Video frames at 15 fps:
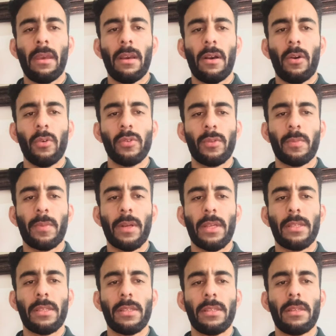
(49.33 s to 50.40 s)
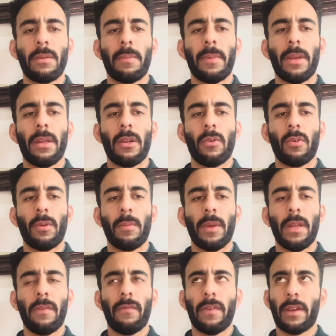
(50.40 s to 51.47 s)
House prices depend on
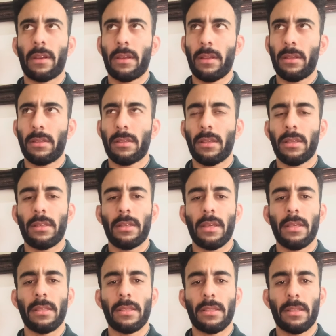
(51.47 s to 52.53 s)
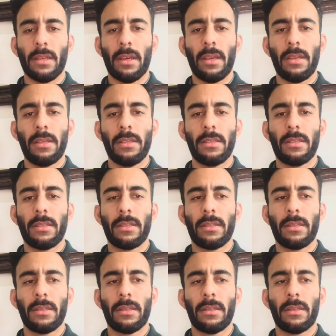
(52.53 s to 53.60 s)
many factors such as size,
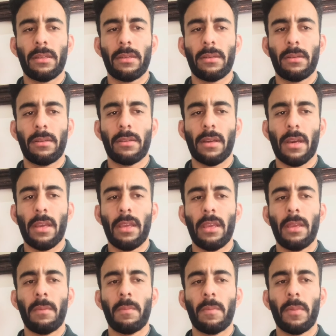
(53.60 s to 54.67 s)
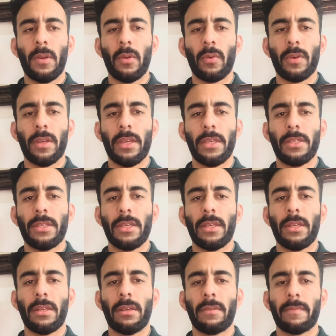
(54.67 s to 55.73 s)
type,
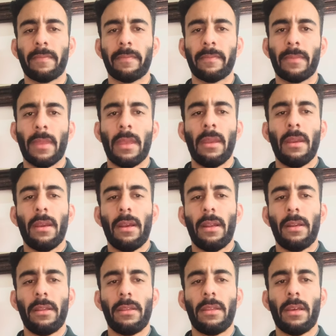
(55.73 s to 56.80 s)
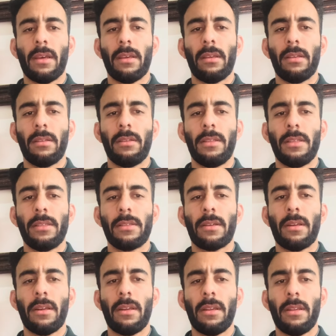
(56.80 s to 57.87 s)
location, and these
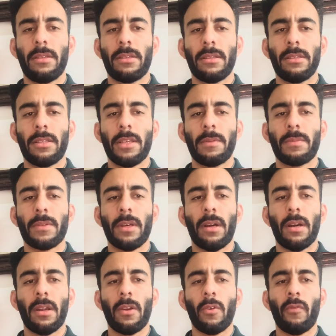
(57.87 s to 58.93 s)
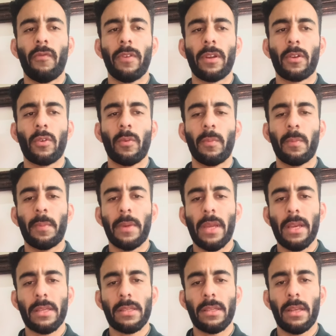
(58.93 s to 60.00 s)
relationships are often
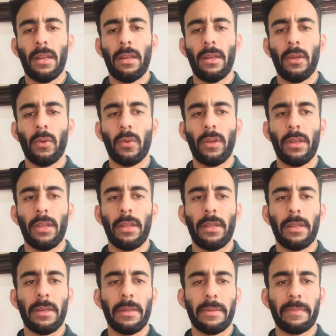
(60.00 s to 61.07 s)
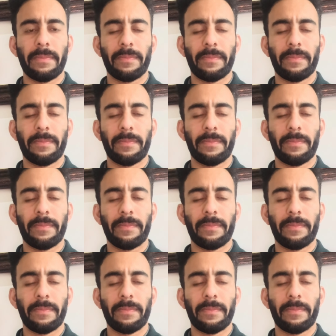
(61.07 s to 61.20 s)
complex and non-linear.